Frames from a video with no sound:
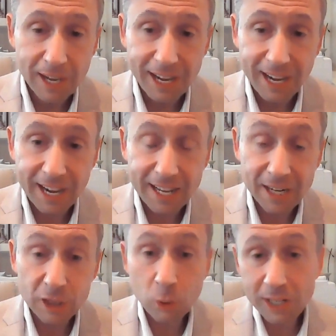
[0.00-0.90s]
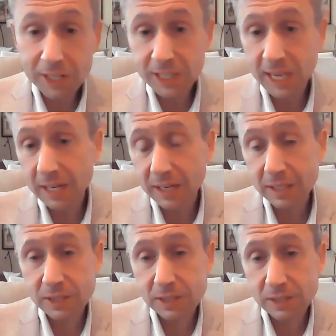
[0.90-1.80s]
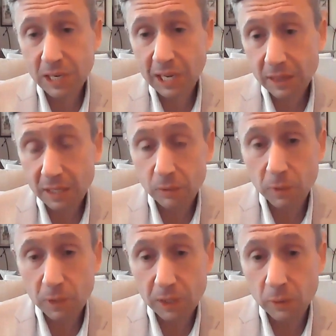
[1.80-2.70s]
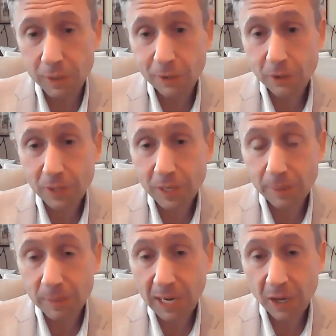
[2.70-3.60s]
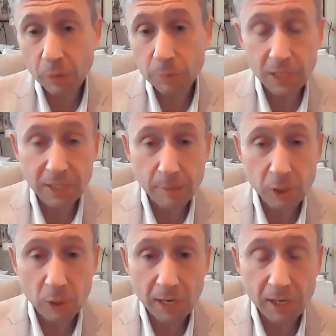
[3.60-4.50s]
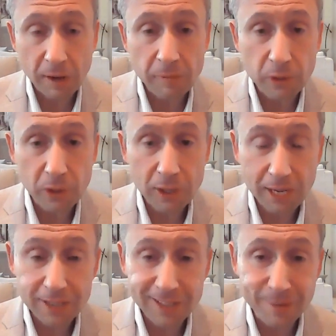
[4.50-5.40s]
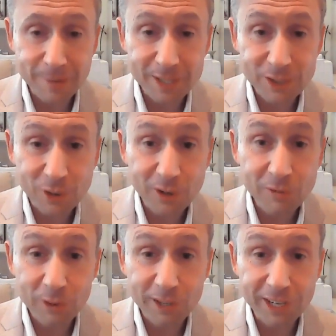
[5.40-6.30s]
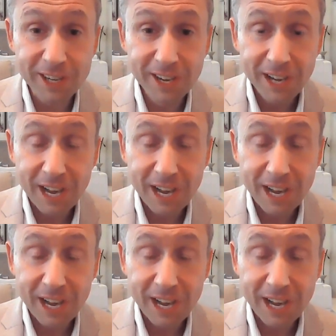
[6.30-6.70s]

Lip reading: And in 2010, and this is, I think, really critical, I helped get a Democratic governor elected in Minnesota for the